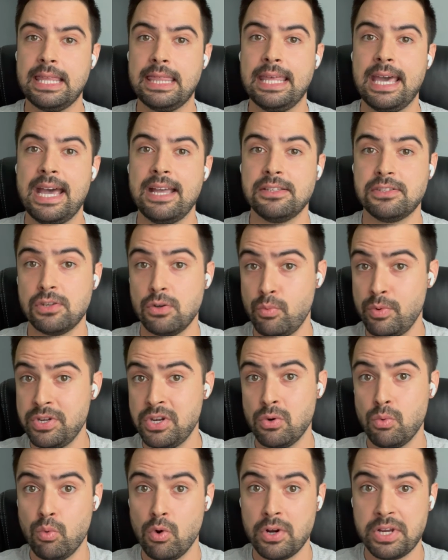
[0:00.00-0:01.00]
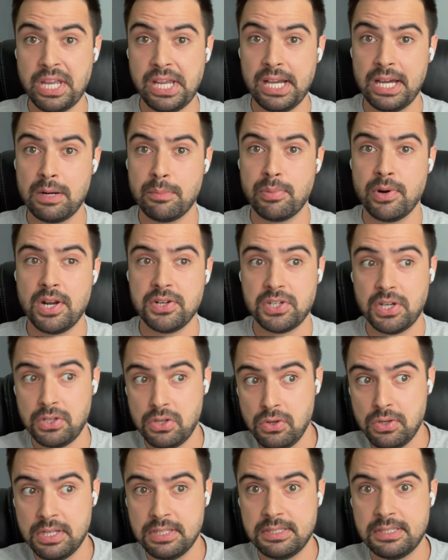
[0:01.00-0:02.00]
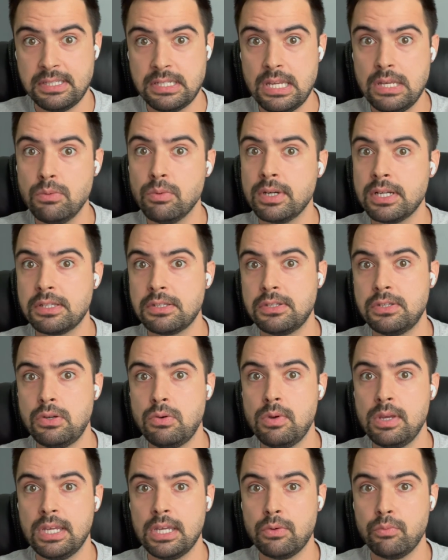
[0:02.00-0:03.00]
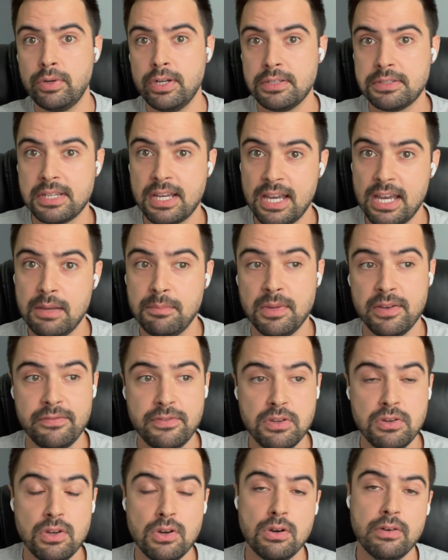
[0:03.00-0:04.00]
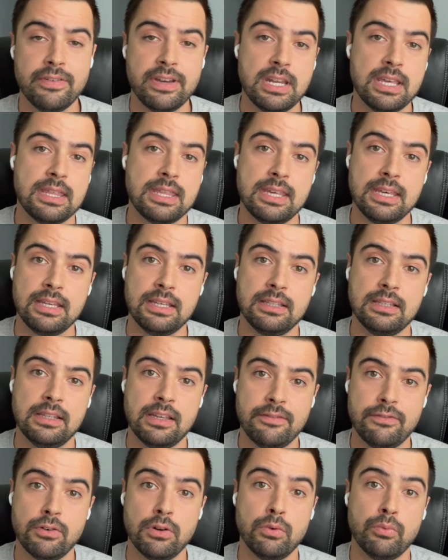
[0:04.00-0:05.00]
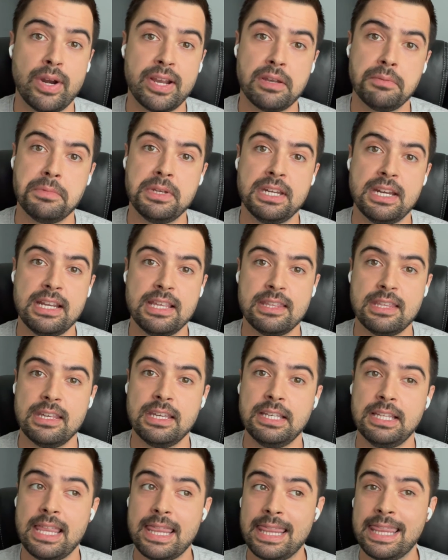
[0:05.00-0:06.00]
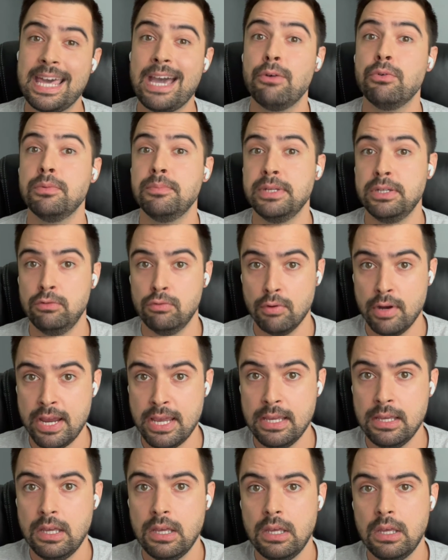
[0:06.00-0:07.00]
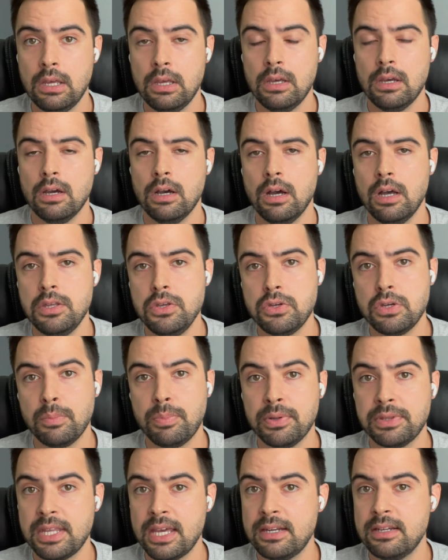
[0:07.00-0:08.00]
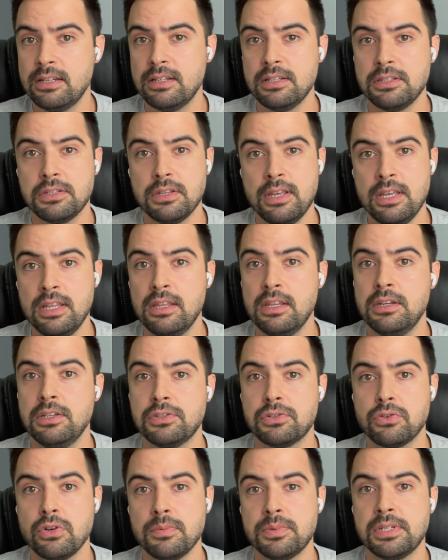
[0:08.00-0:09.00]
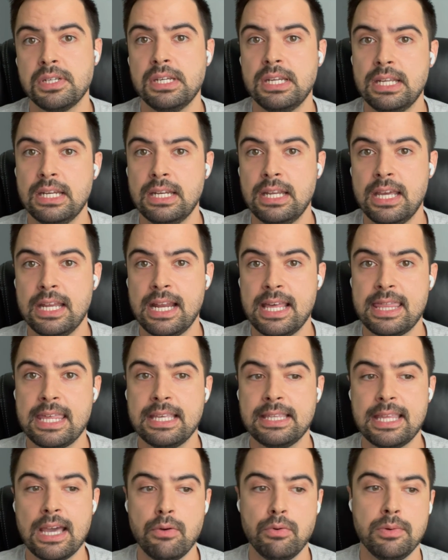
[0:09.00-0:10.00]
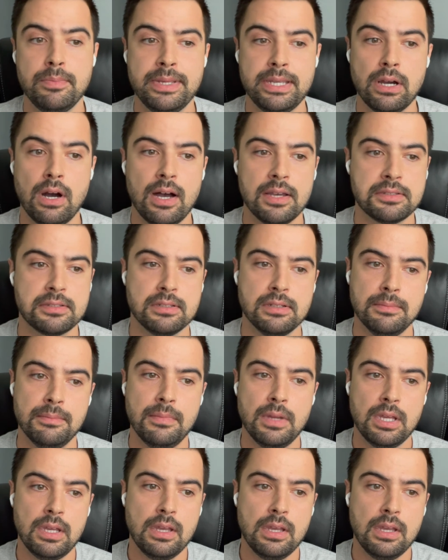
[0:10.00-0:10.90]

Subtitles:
that, so when you're working on a project, you can see what it's doing in real time. If you know of anything, if you recommend anything, that would be great. You could put that in the description, and I think that would be awesome.